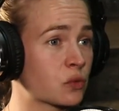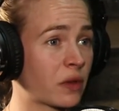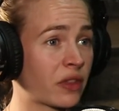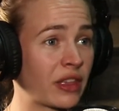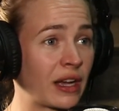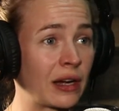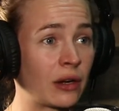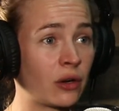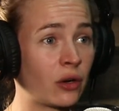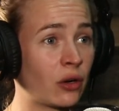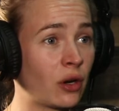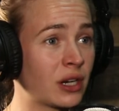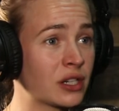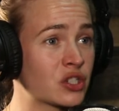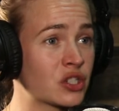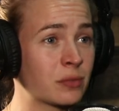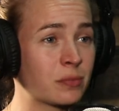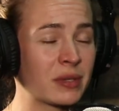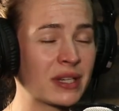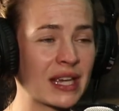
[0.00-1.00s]
without a
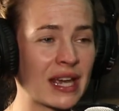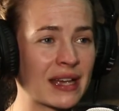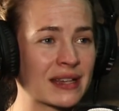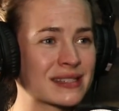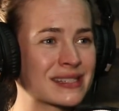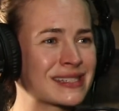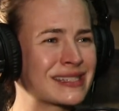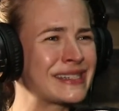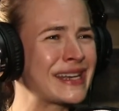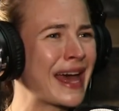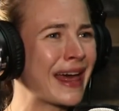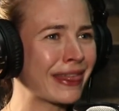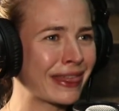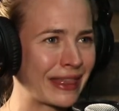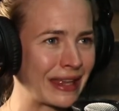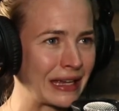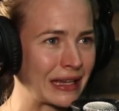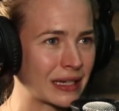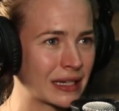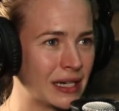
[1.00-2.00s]
GPS,
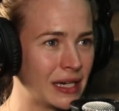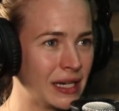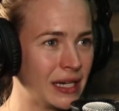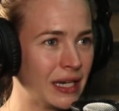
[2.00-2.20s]
nothing.